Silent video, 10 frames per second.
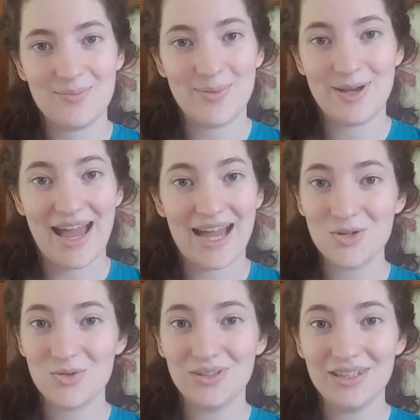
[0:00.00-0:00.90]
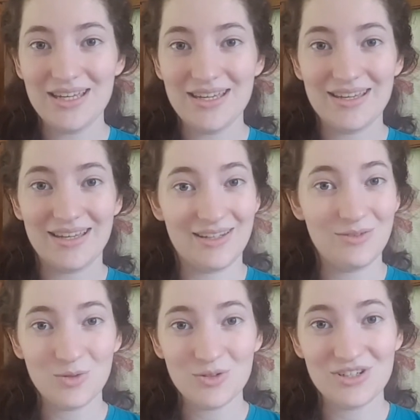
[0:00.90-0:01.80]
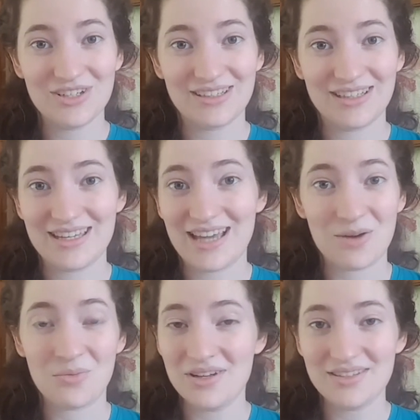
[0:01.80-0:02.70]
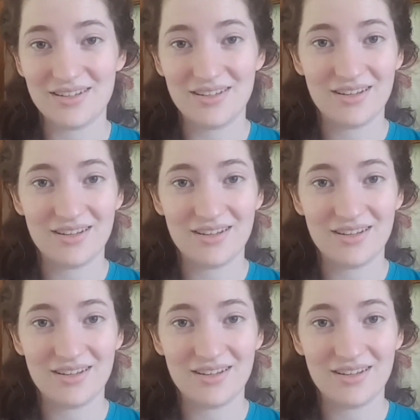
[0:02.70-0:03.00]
but actually, and unfortunately, I wasn't.